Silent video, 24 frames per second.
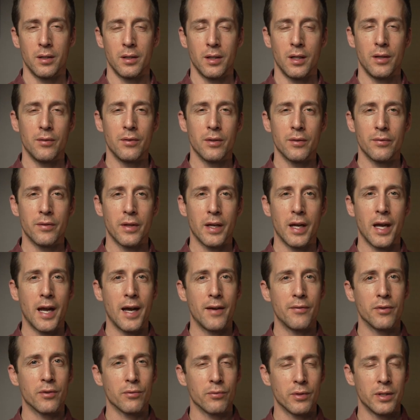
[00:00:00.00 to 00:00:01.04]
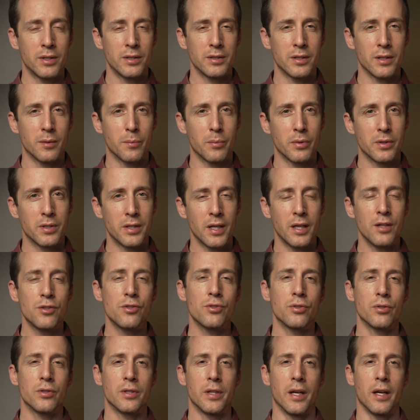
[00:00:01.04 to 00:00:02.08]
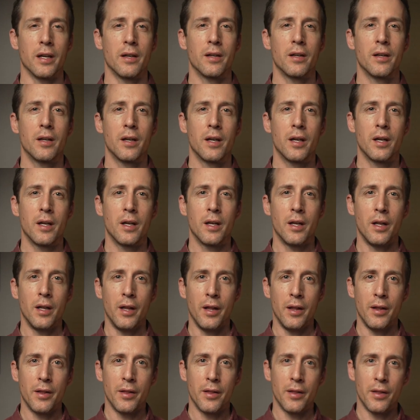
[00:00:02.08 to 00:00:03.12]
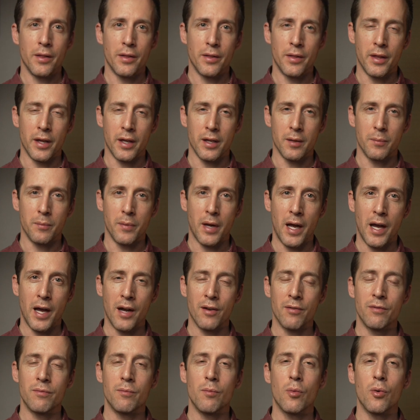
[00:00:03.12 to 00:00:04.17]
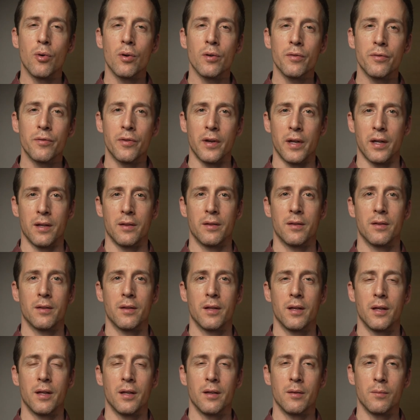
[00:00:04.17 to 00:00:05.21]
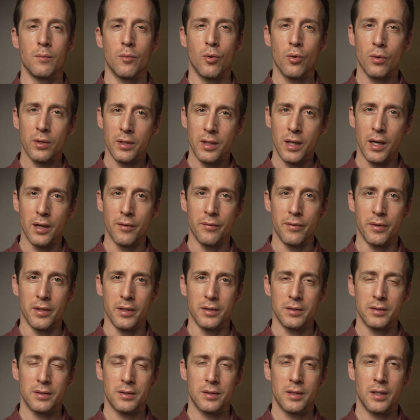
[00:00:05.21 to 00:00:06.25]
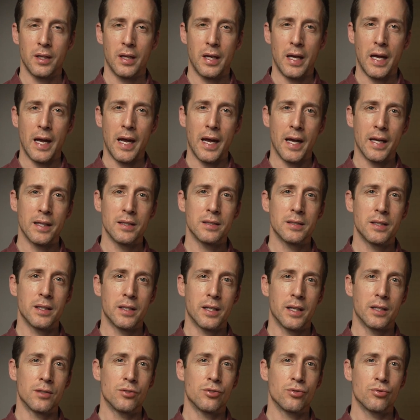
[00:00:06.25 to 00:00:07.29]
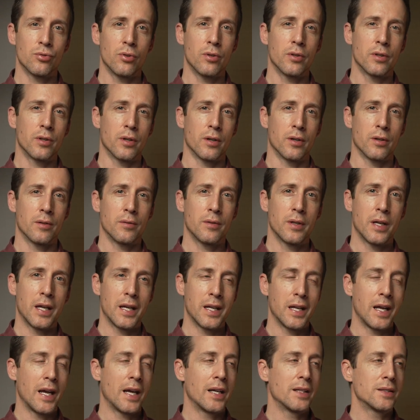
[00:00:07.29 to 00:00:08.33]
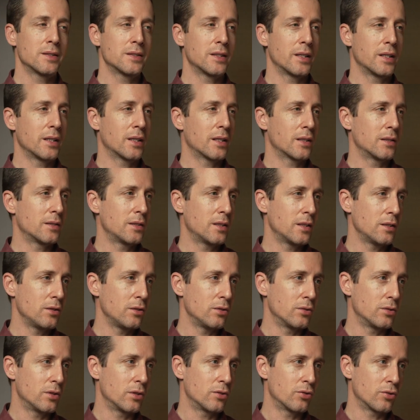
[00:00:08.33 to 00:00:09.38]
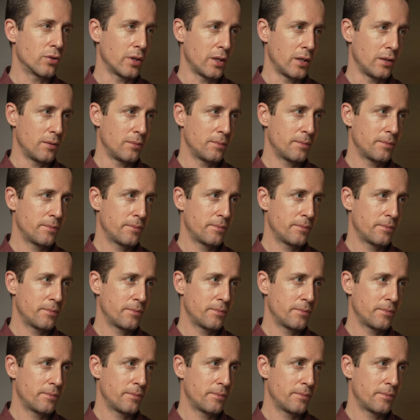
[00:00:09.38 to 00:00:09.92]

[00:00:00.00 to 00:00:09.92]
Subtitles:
Even if they haven't reached their potential yet, they have more faith and more confidence as they get stronger and as they continue to train.